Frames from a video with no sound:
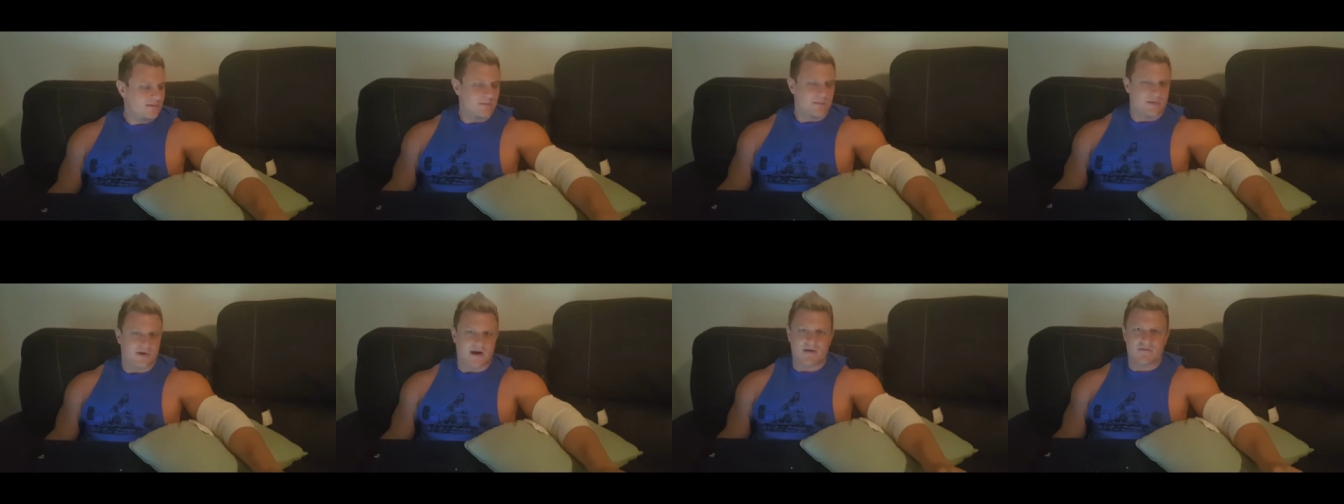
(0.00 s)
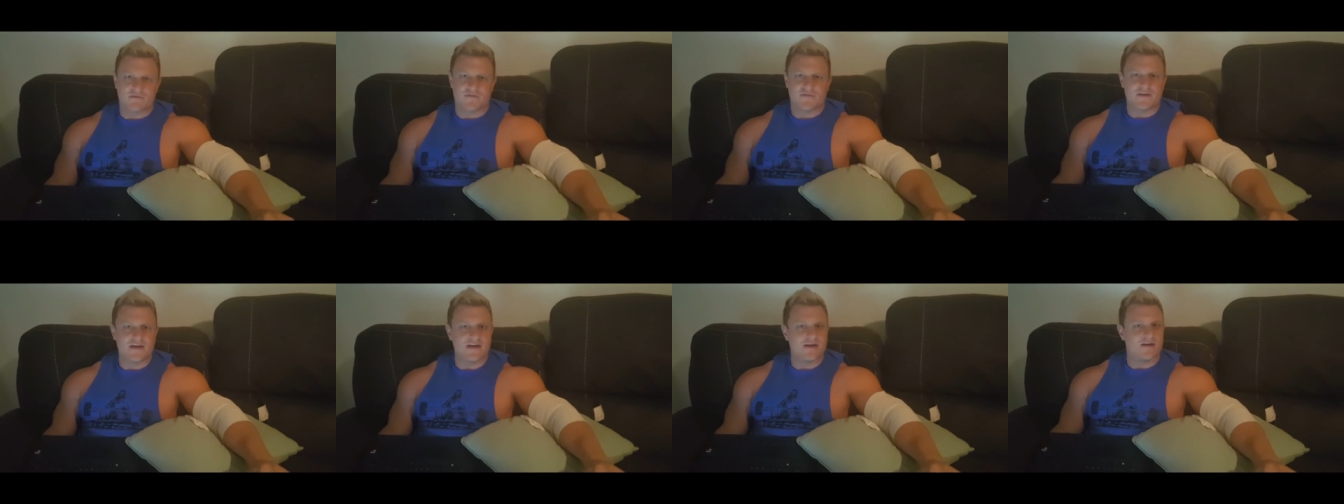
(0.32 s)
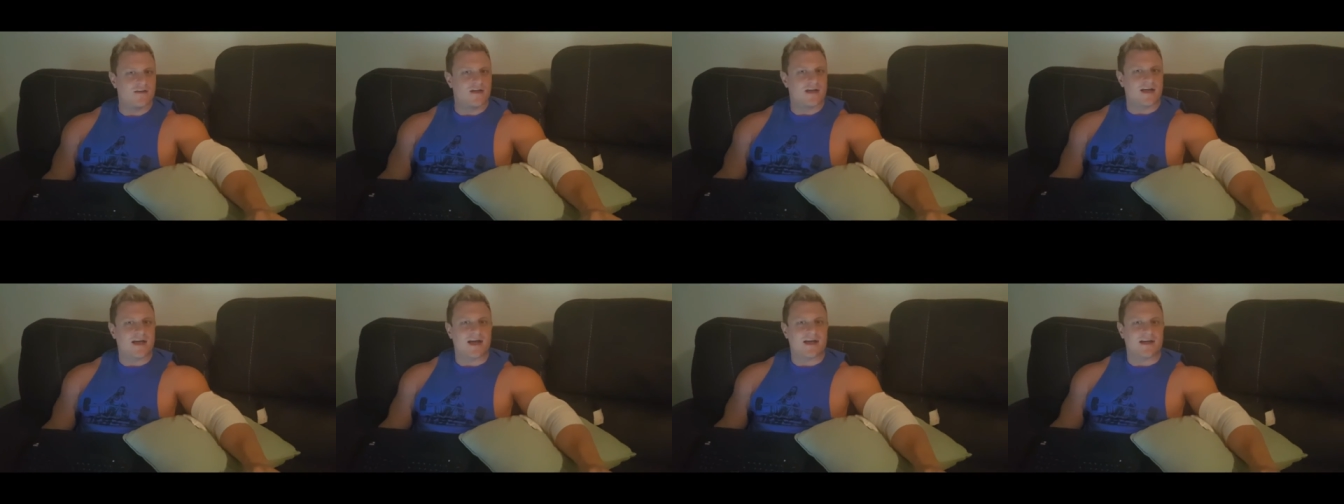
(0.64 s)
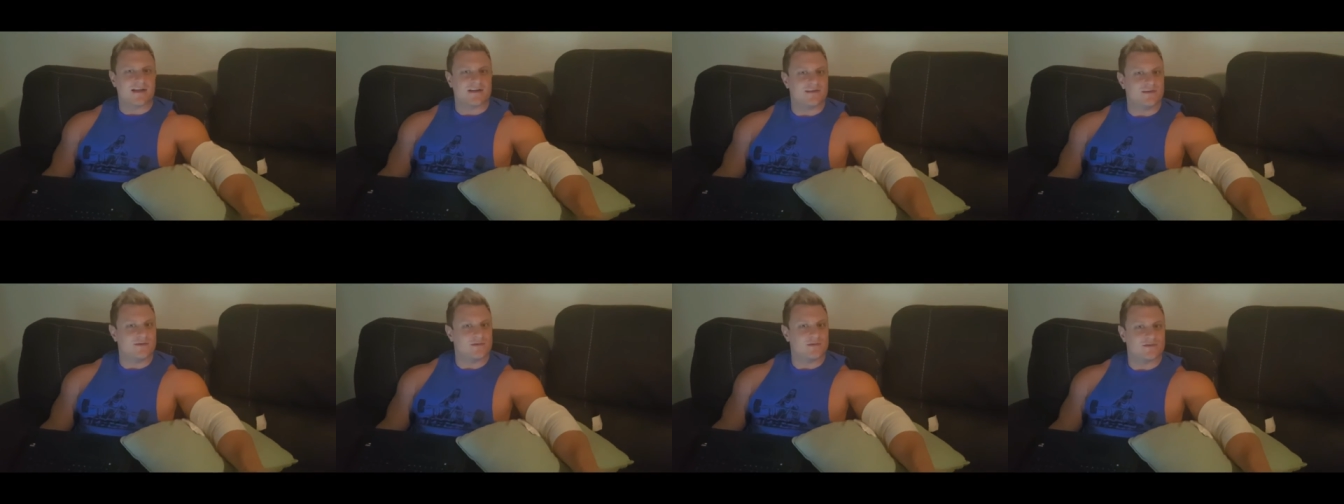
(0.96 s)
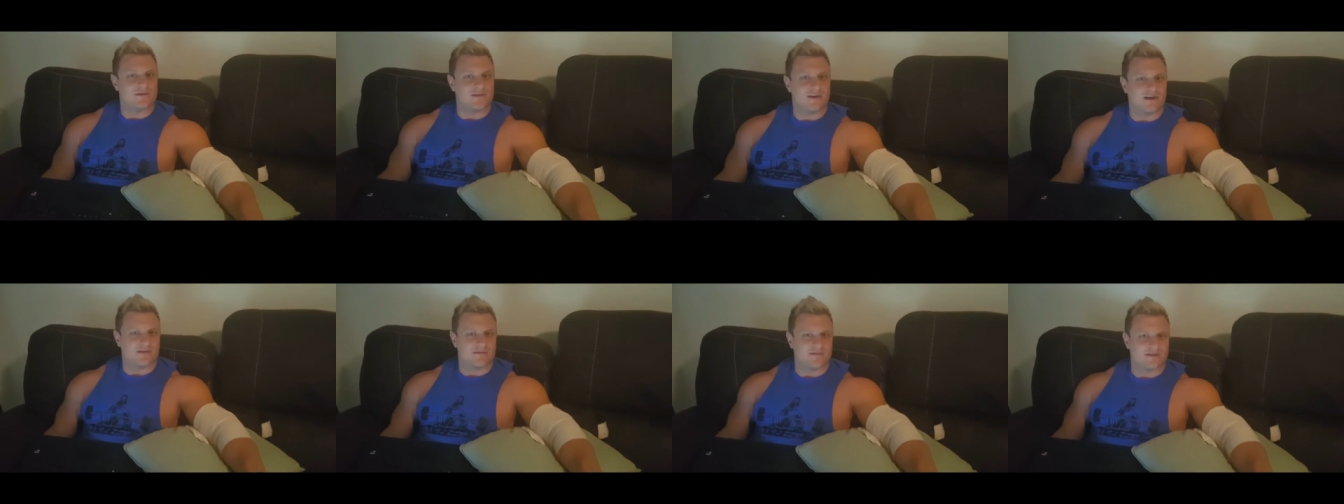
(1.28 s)
But I feel like I could do
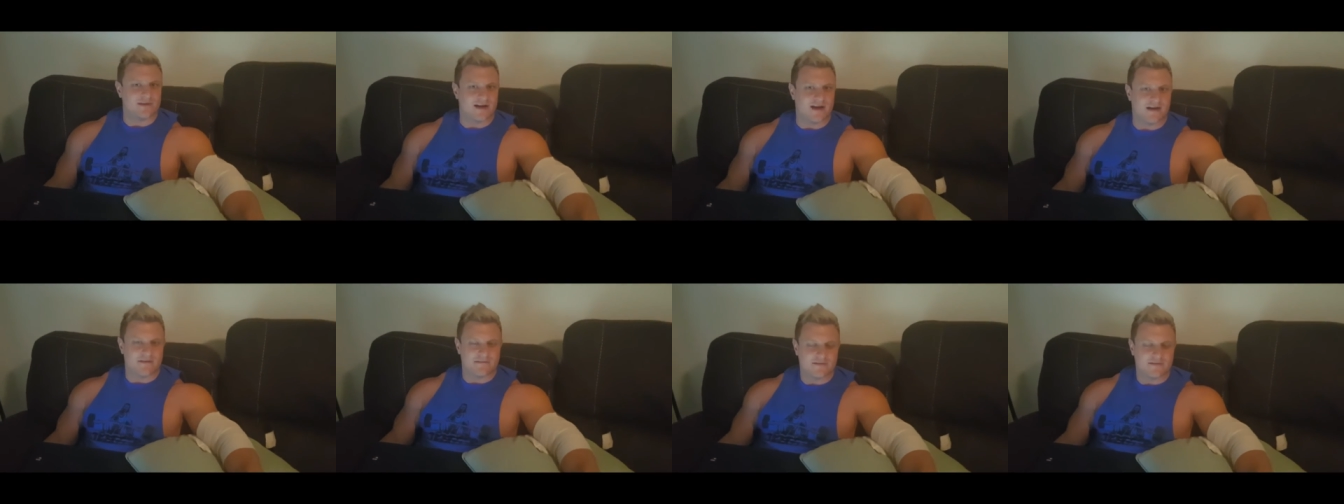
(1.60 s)
stuff right now.